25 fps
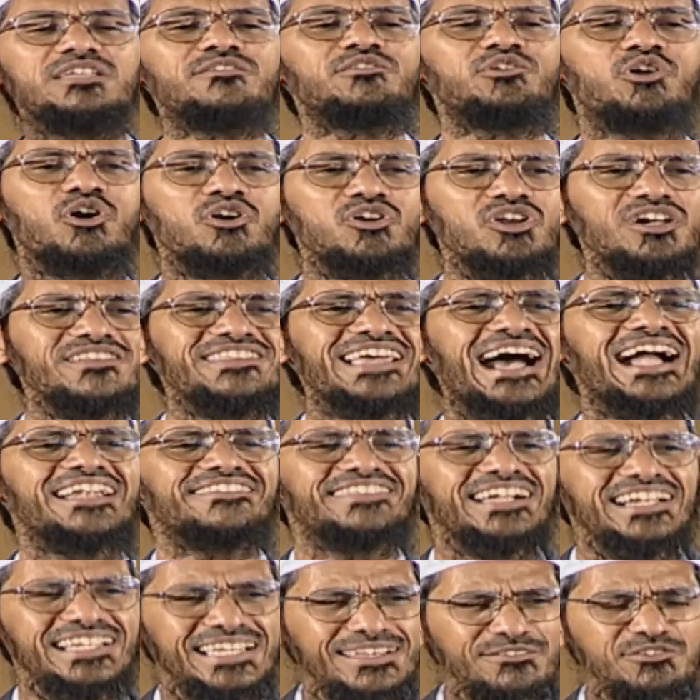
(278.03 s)
If you don't know the
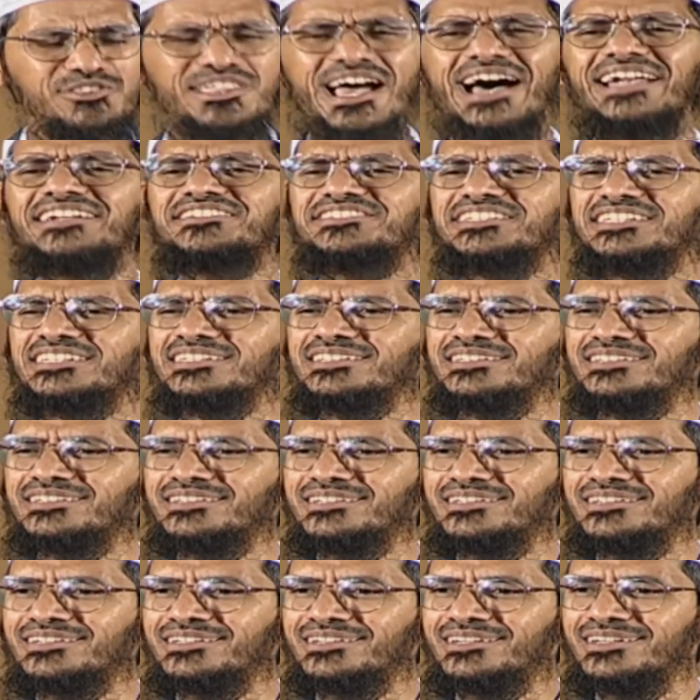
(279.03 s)
answer, I'll give you the answer.
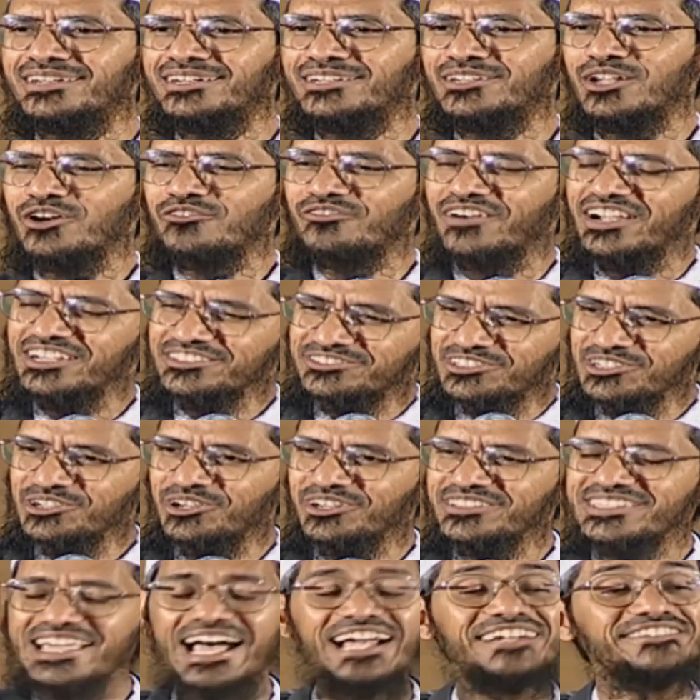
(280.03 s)
Now, once you
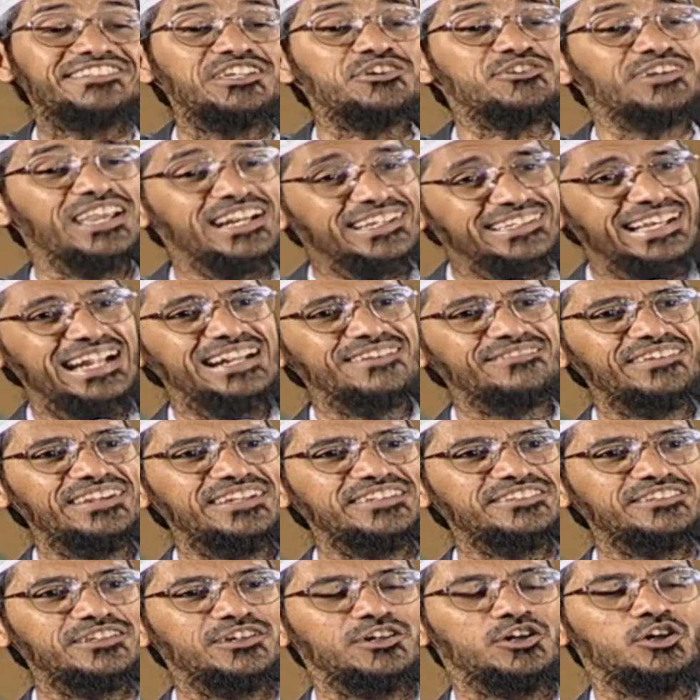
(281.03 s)
know the answer, you get
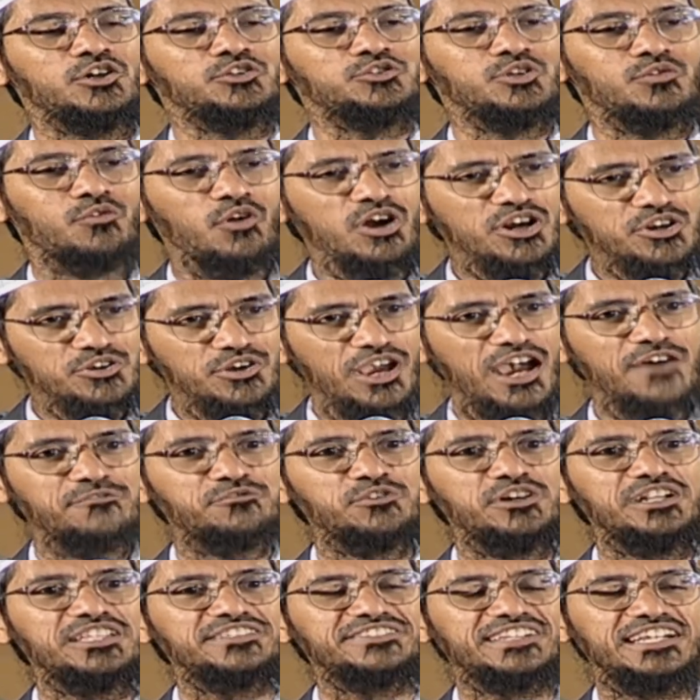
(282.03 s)
convinced. So what do you have
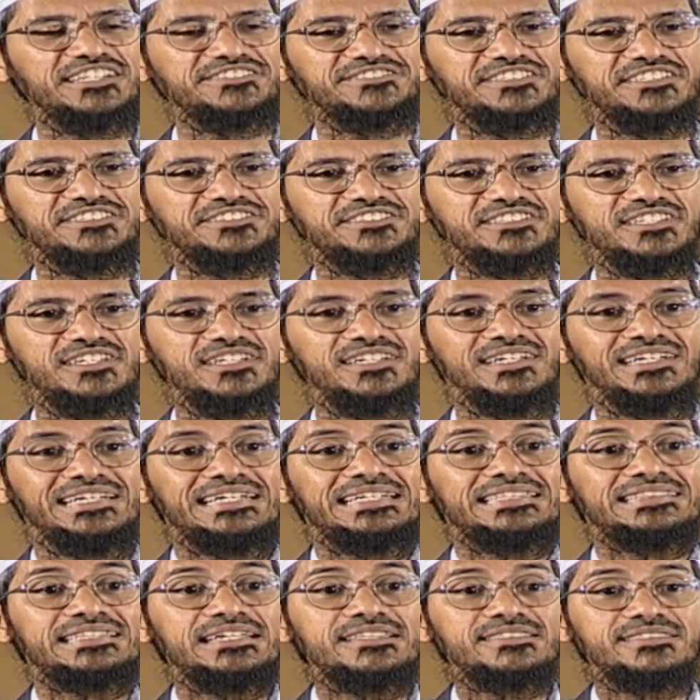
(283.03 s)
to discuss, sister?
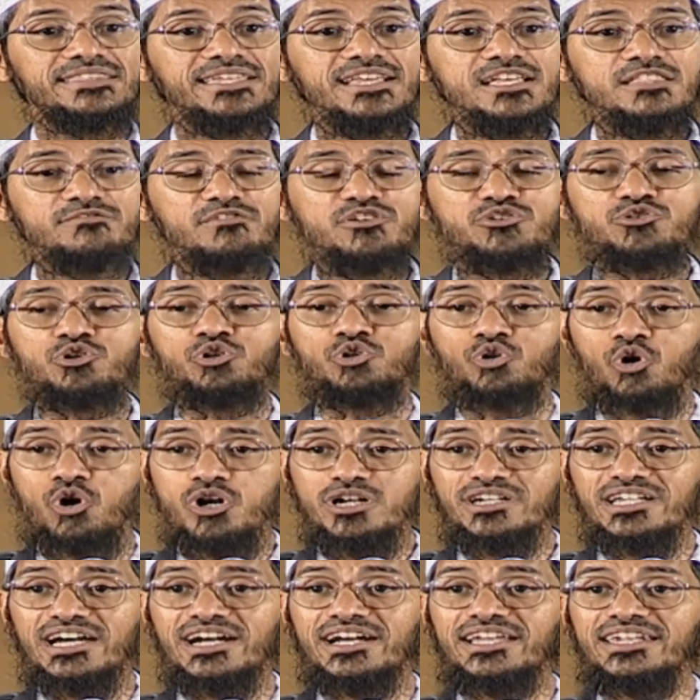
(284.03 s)
The things which you
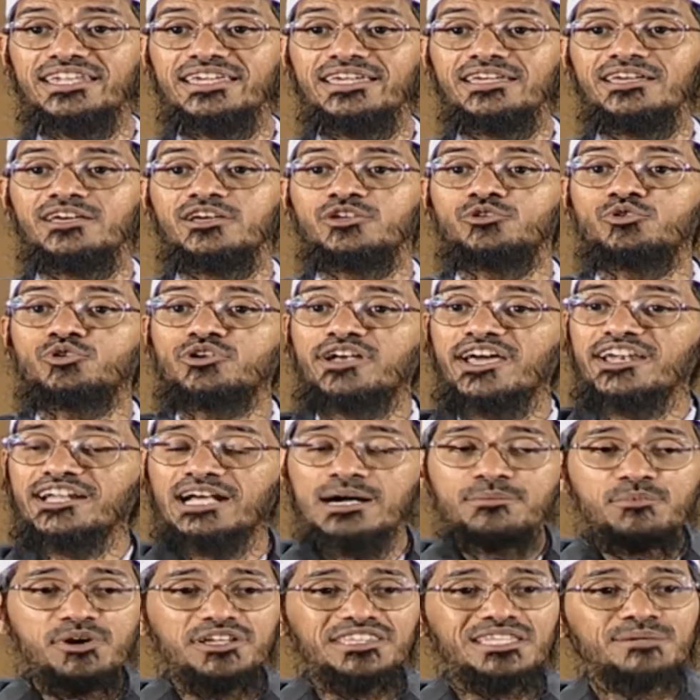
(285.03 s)
don't agree, you can
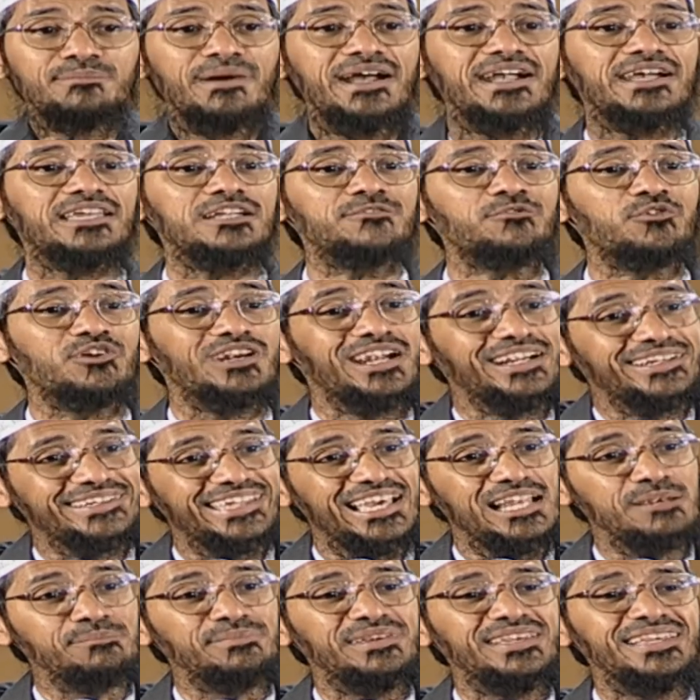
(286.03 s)
come on the microphone and
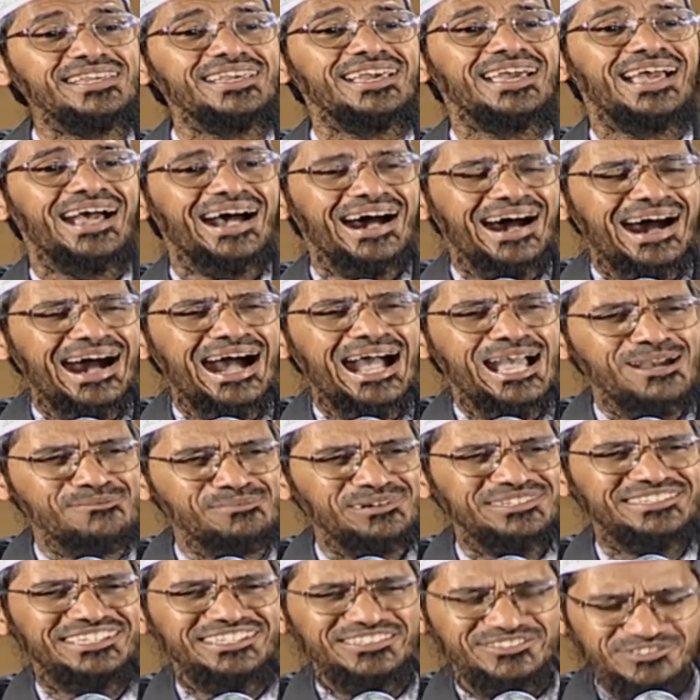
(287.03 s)
tell me, I
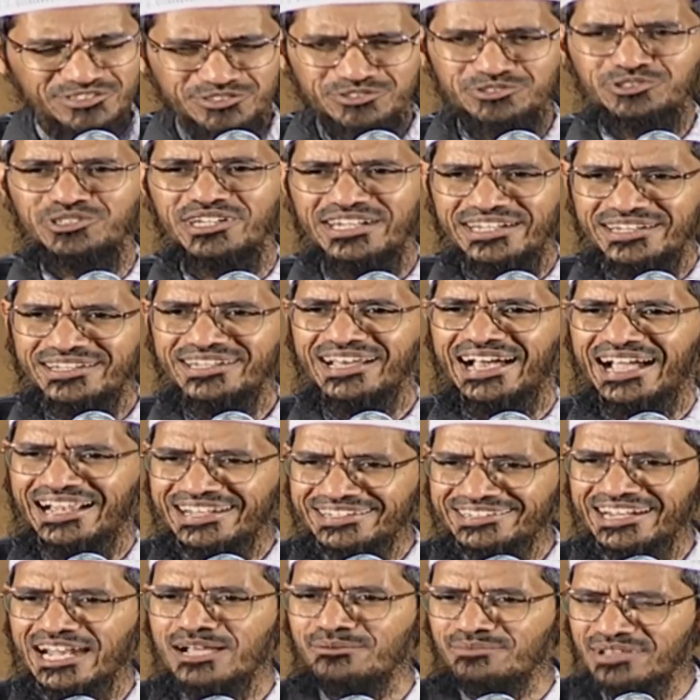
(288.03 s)
am just a student.
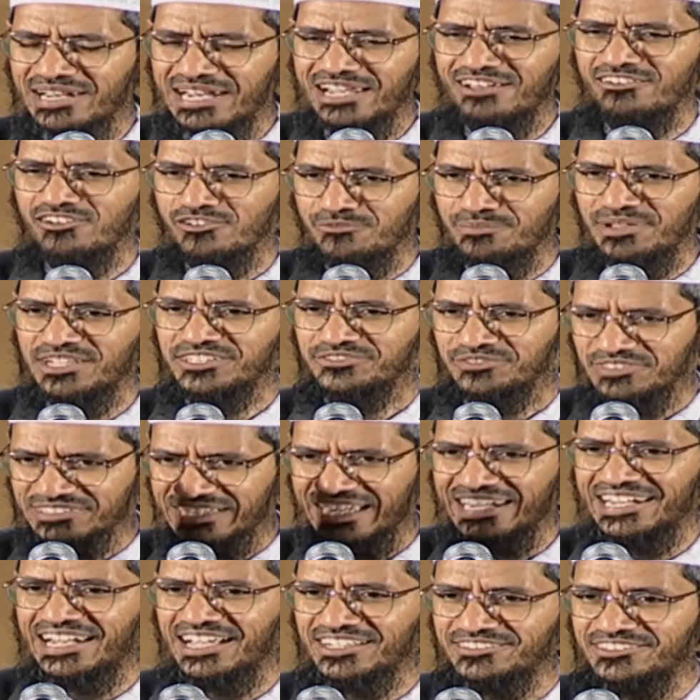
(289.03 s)
I'll try my level best with
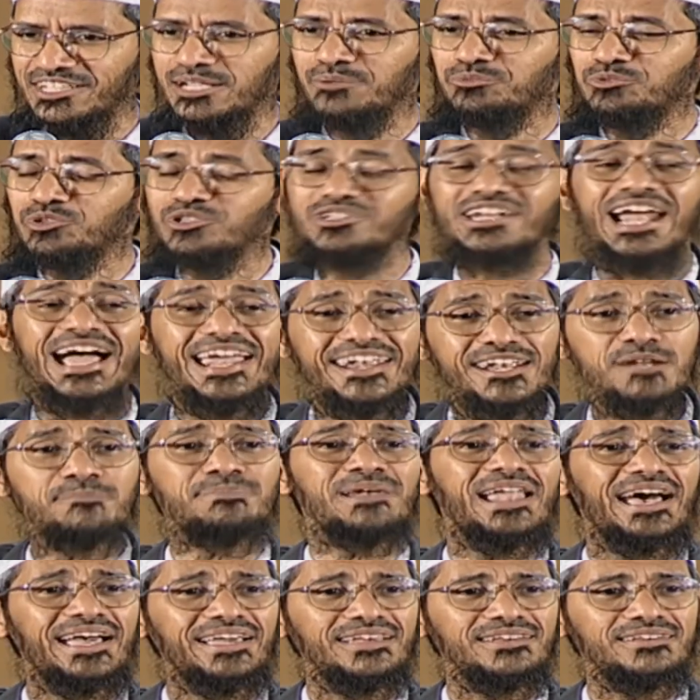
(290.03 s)
Allah's help to try and
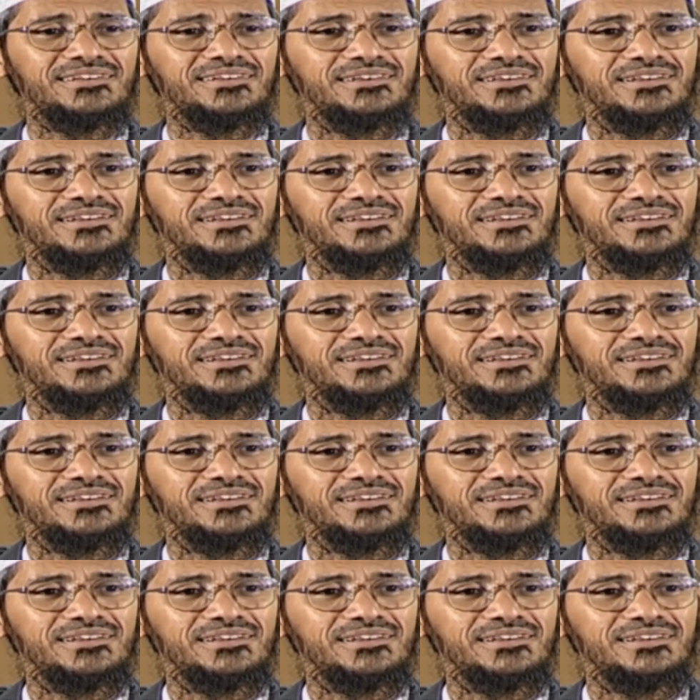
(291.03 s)
reply.